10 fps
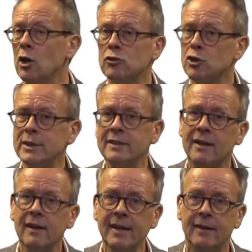So it is
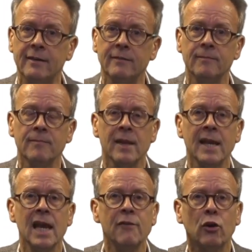clear,
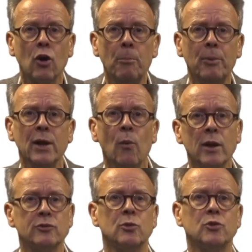if a company
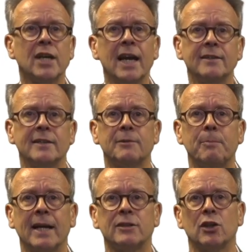wants to change its
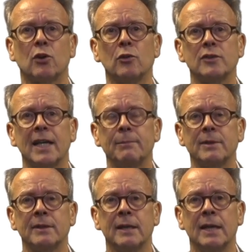packaging
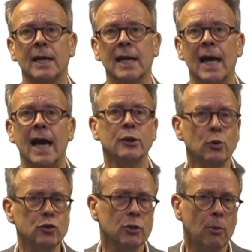concept and
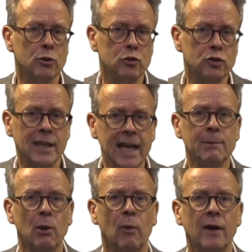use a more
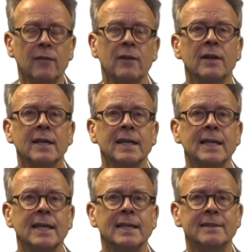sustainable one,
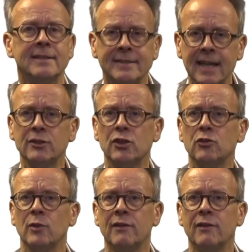it is essential to